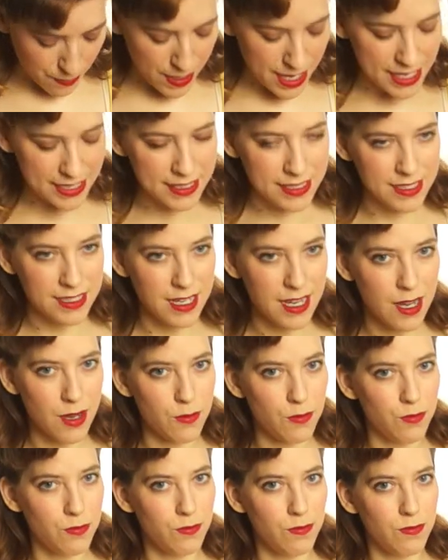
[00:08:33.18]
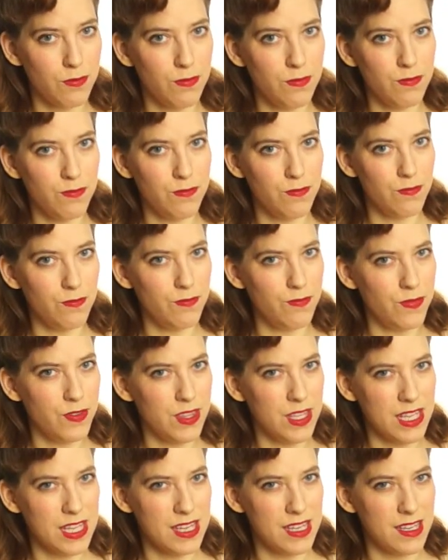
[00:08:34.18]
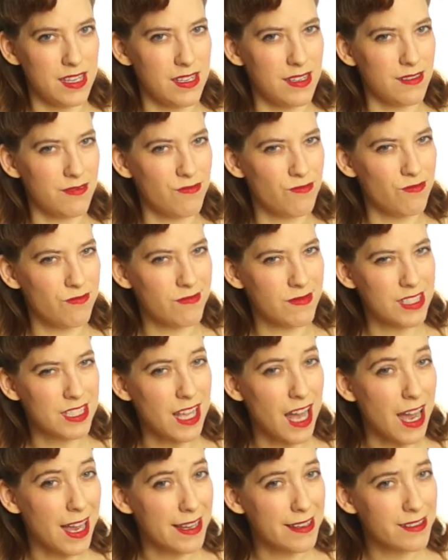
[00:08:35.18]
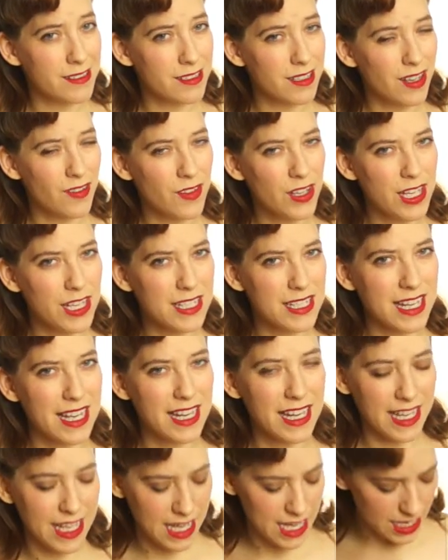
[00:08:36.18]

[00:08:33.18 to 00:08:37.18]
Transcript: messed up the size of it, and I